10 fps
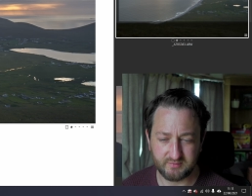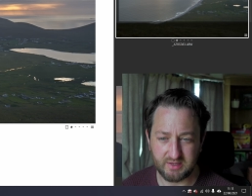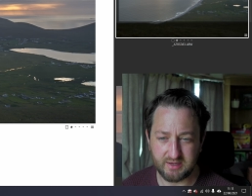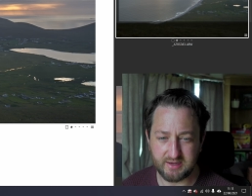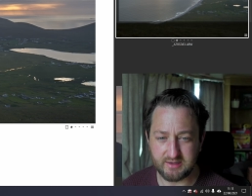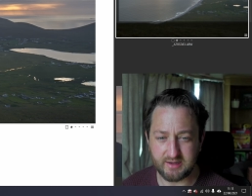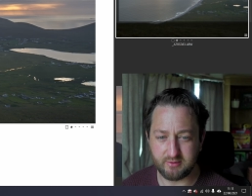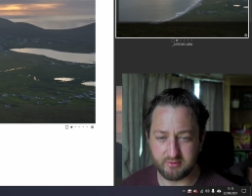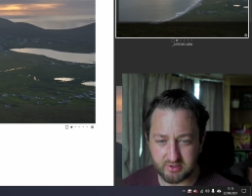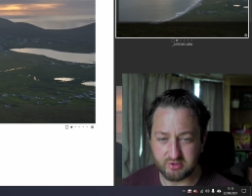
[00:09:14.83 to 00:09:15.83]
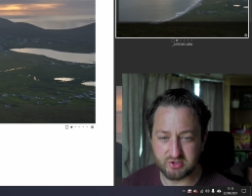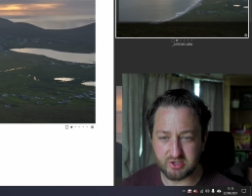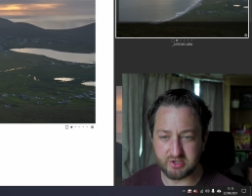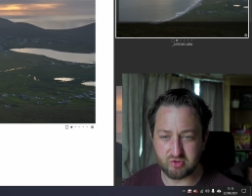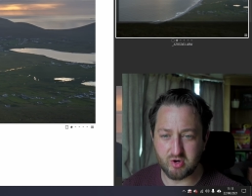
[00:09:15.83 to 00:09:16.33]
And now it looks
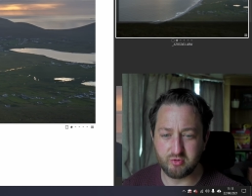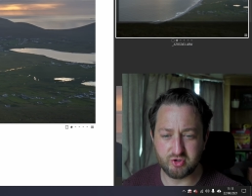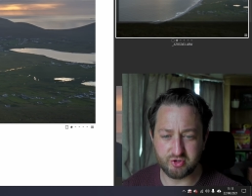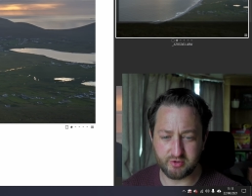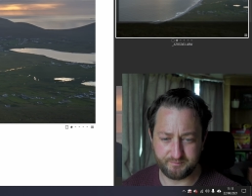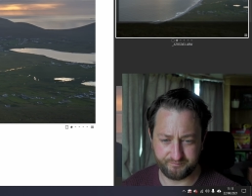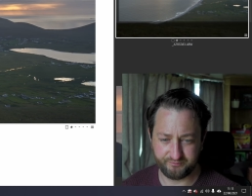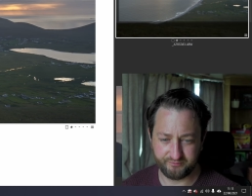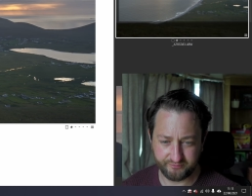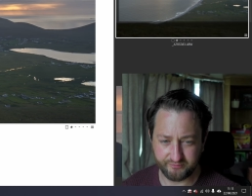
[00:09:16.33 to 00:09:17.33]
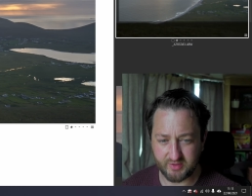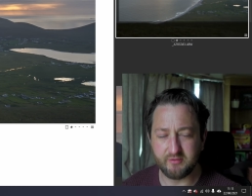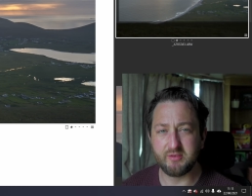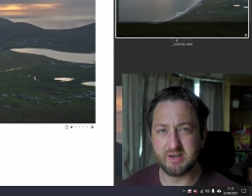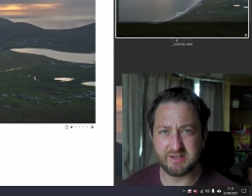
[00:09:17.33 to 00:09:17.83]
like a drone shot,
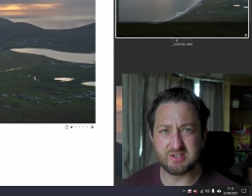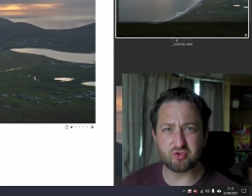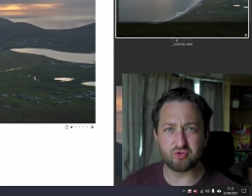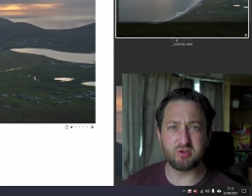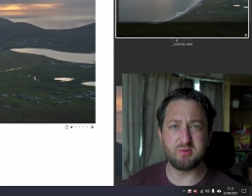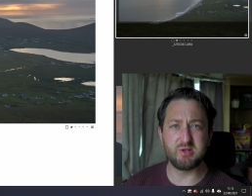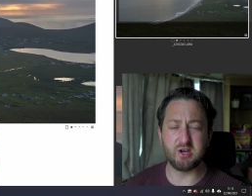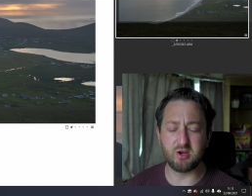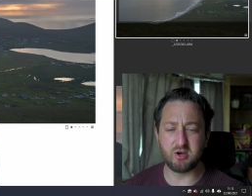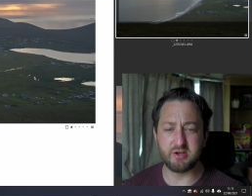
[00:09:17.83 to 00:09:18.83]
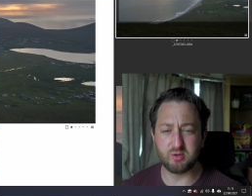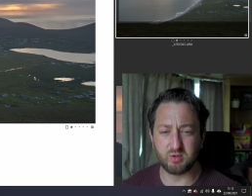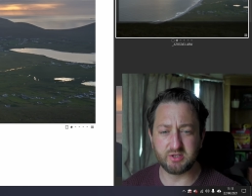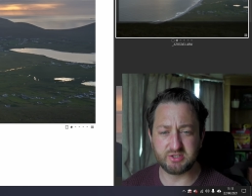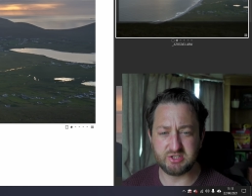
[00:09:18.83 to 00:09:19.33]
an extremely high
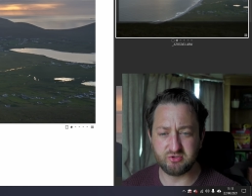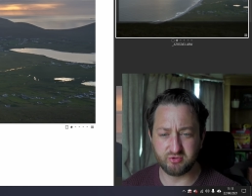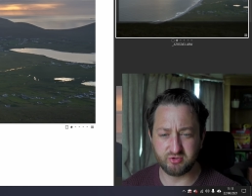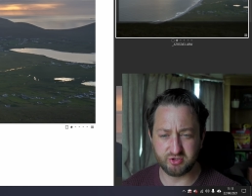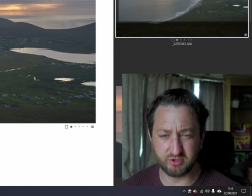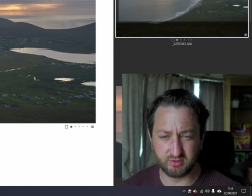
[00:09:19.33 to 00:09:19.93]
quality drone shot.